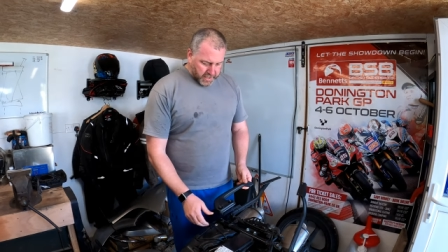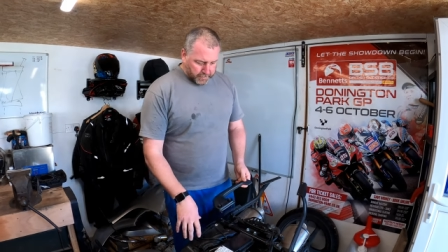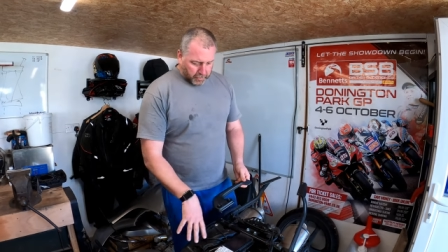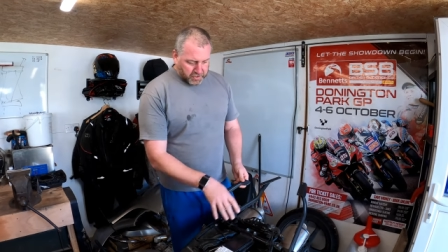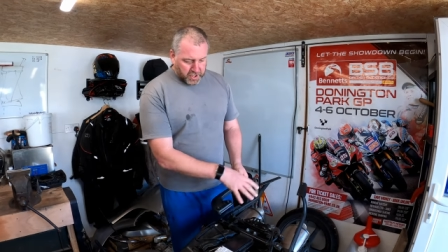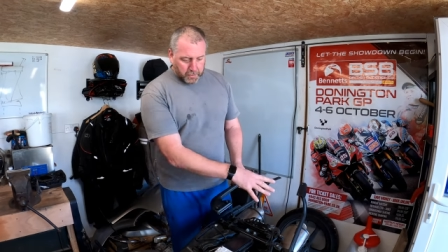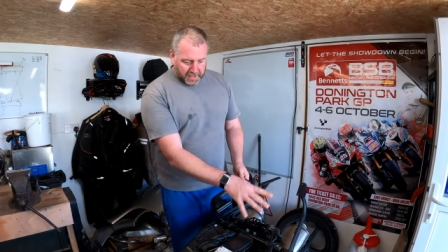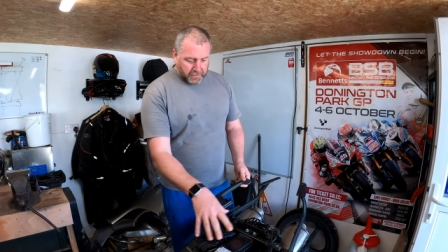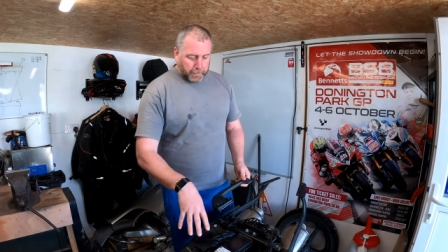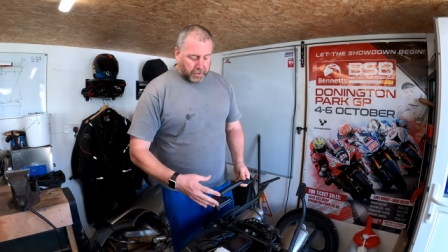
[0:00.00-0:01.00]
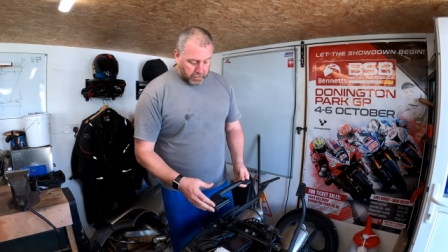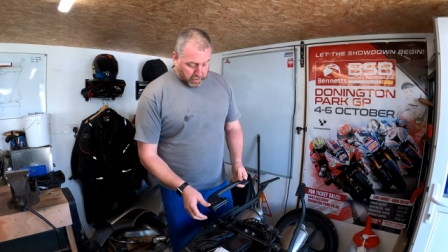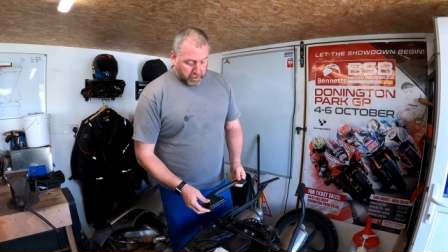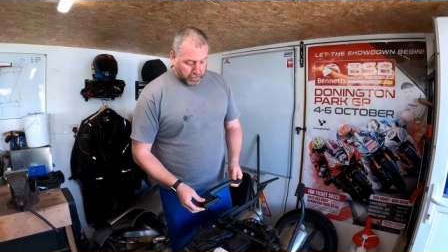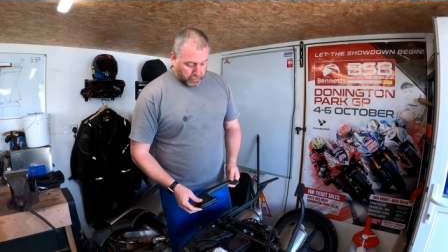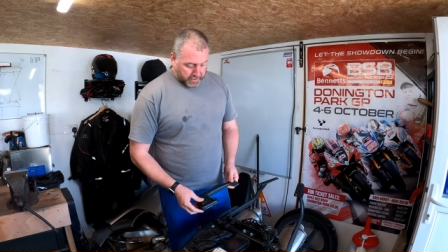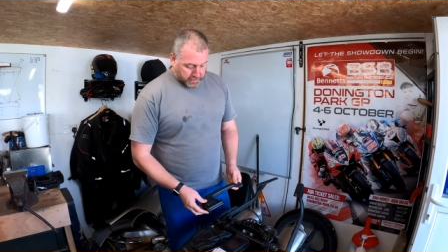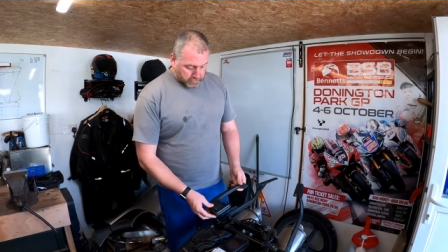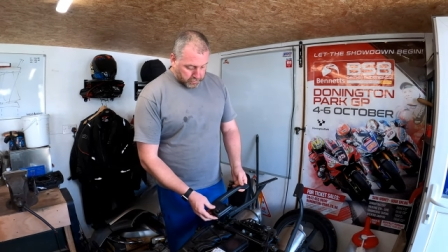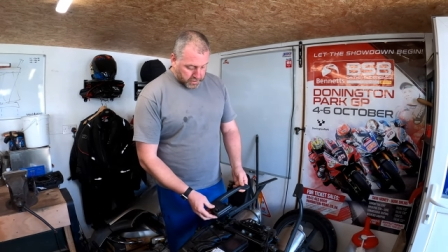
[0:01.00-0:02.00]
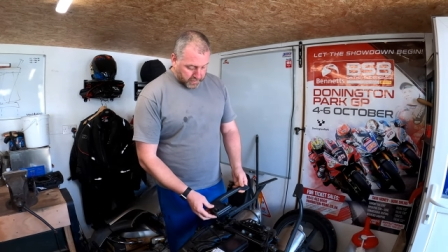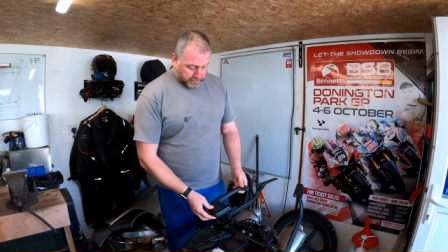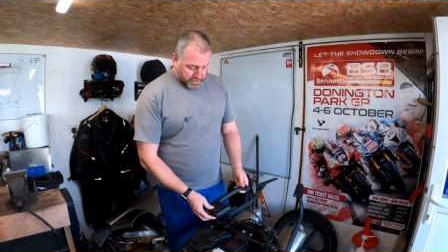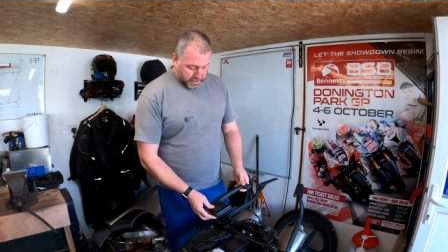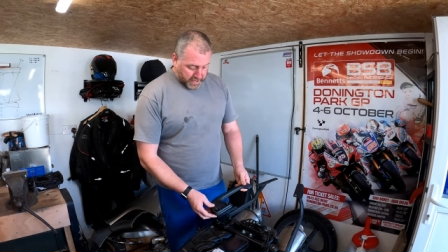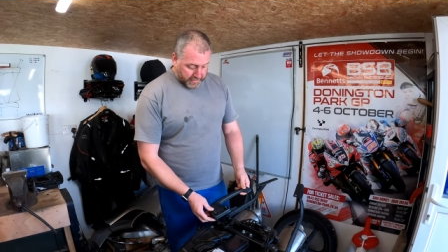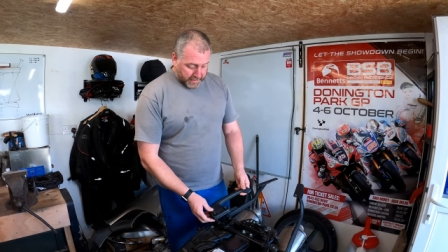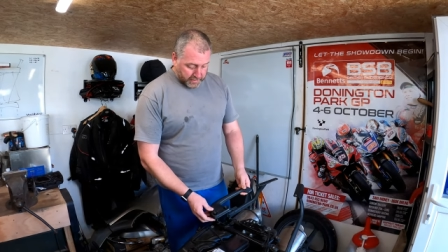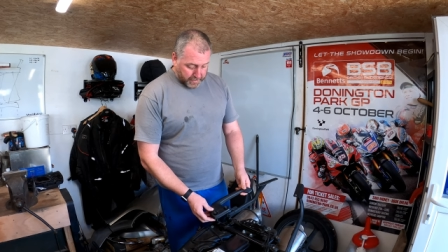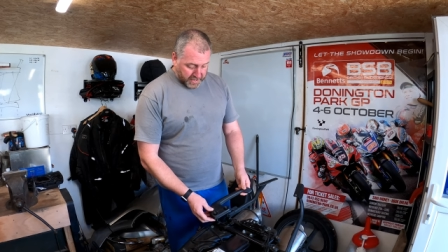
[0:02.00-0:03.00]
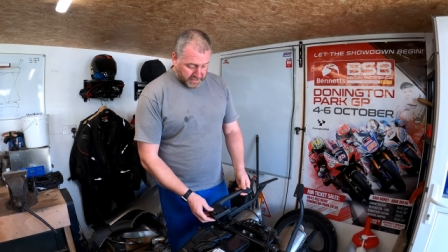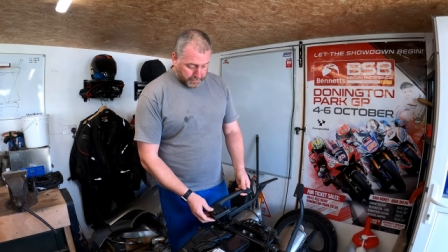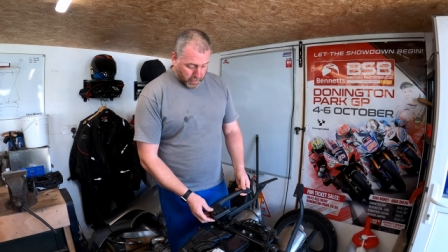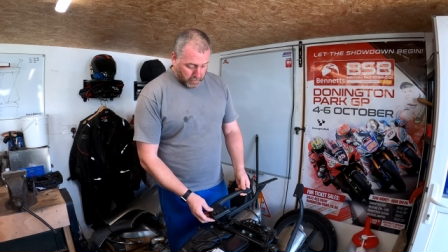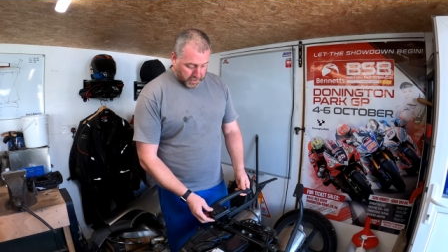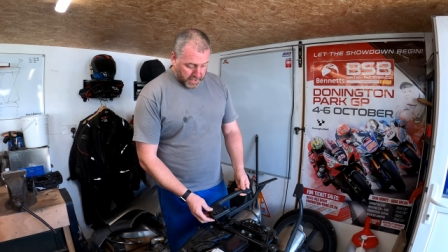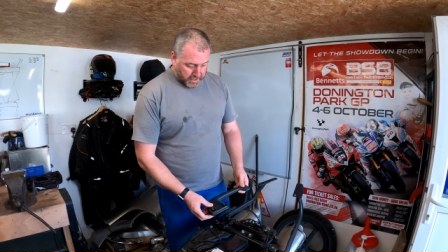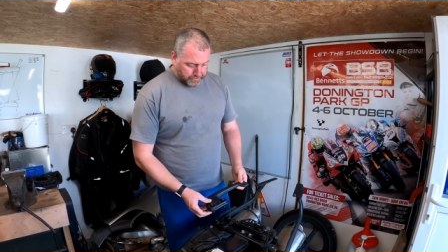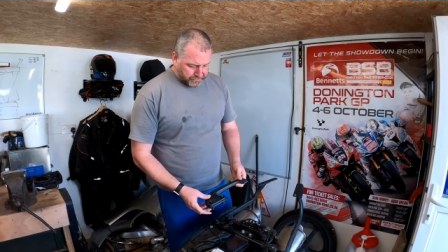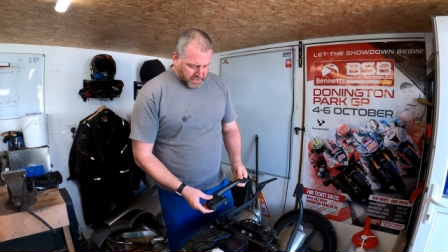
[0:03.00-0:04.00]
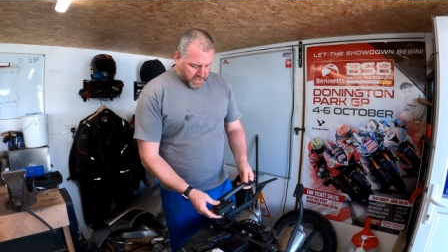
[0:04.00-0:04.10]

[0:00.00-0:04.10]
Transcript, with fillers: Um, obviously you would have the bodywork on and all that sort of stuff, but yeah, they, they basically bolt on here.